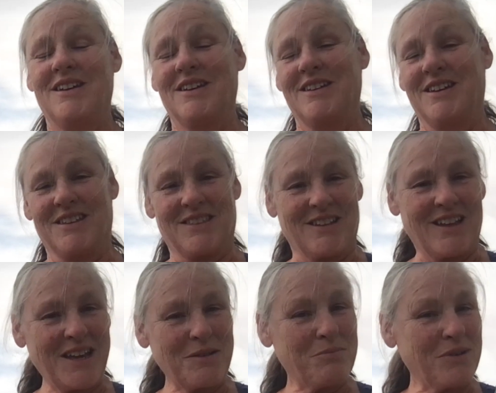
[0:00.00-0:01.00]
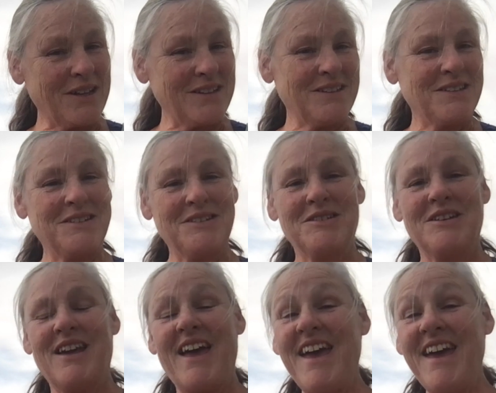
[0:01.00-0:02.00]
hit the like button,
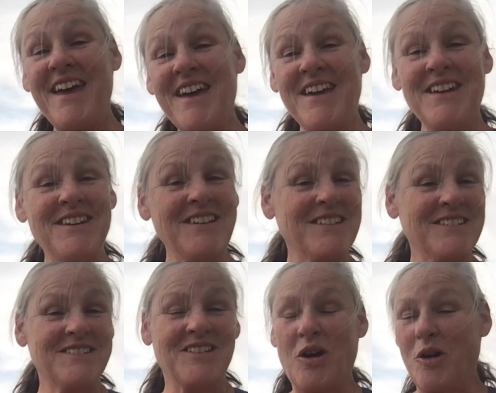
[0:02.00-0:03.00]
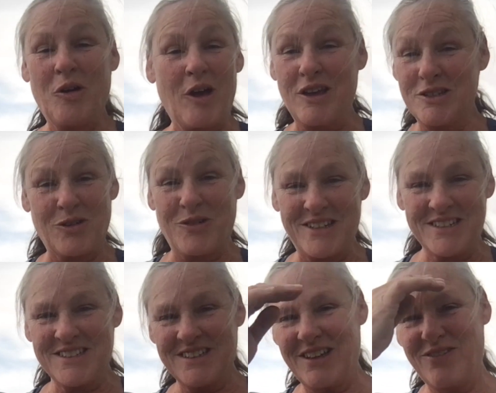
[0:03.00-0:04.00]
and as always,
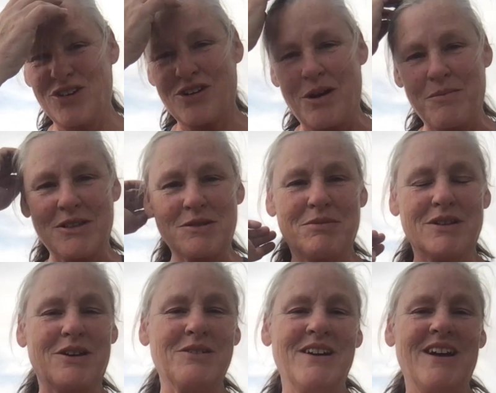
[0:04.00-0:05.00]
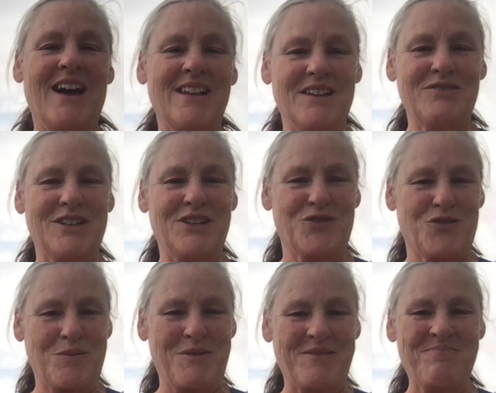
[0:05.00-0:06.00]
leave your comments below. I love to hear
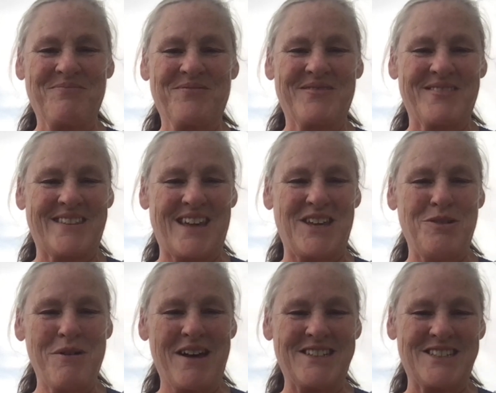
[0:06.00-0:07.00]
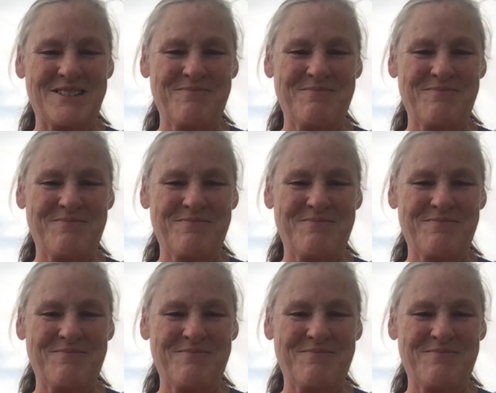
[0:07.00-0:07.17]
from you. Thank you much.